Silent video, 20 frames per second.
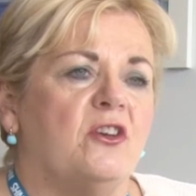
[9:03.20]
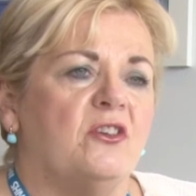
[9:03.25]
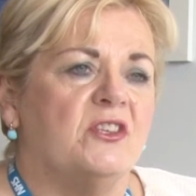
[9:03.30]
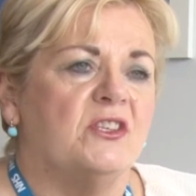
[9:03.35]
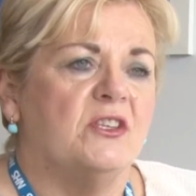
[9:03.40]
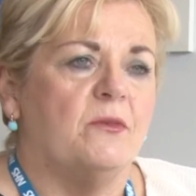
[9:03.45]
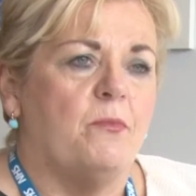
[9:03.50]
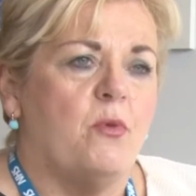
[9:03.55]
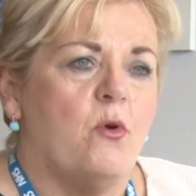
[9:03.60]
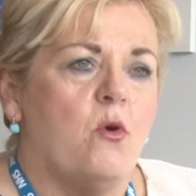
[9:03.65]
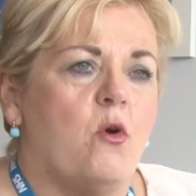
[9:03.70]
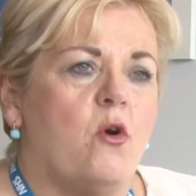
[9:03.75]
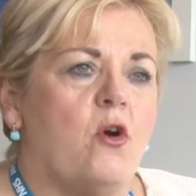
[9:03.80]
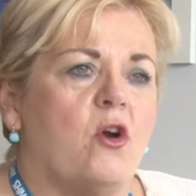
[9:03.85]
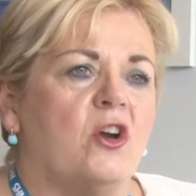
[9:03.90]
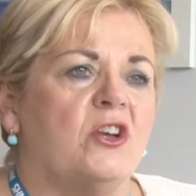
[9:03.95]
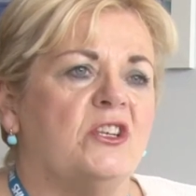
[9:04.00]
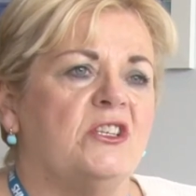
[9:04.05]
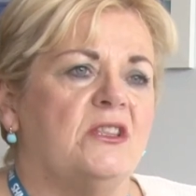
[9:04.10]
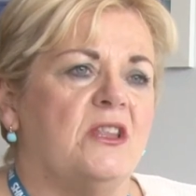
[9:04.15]

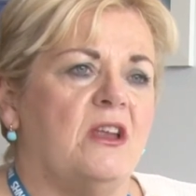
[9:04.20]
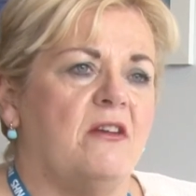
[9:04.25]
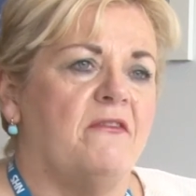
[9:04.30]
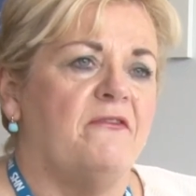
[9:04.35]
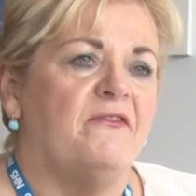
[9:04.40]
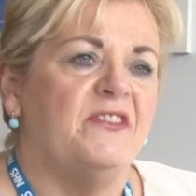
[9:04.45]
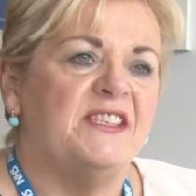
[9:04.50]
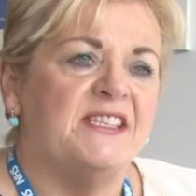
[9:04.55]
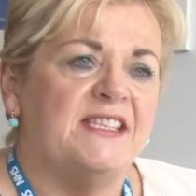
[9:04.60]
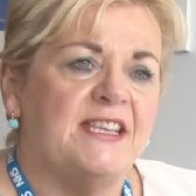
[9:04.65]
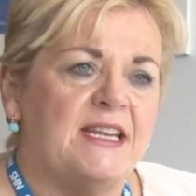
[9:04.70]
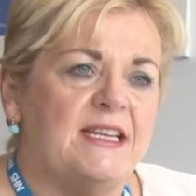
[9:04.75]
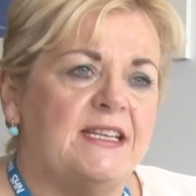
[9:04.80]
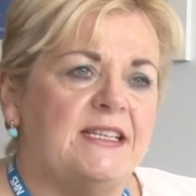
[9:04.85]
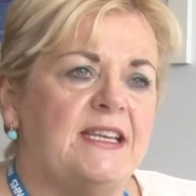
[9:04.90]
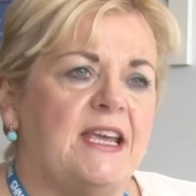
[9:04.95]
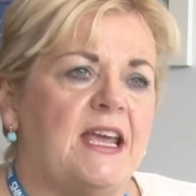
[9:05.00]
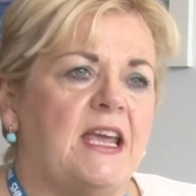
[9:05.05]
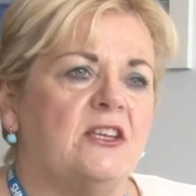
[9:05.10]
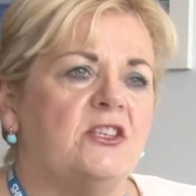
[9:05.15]
support, they're a
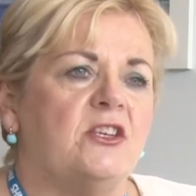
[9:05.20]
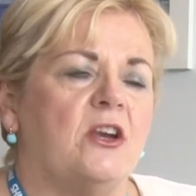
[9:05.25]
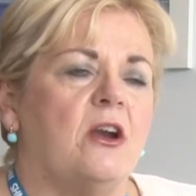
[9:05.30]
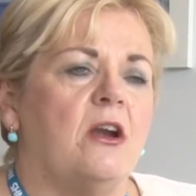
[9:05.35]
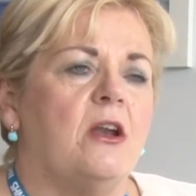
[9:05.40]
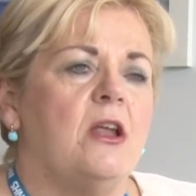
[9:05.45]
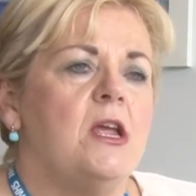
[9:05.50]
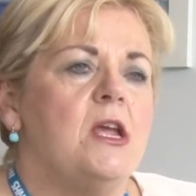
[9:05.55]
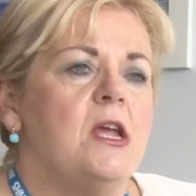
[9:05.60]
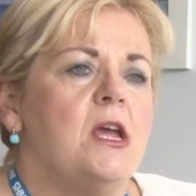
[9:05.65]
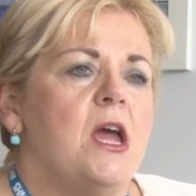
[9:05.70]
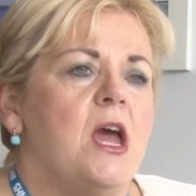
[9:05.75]
facilitator,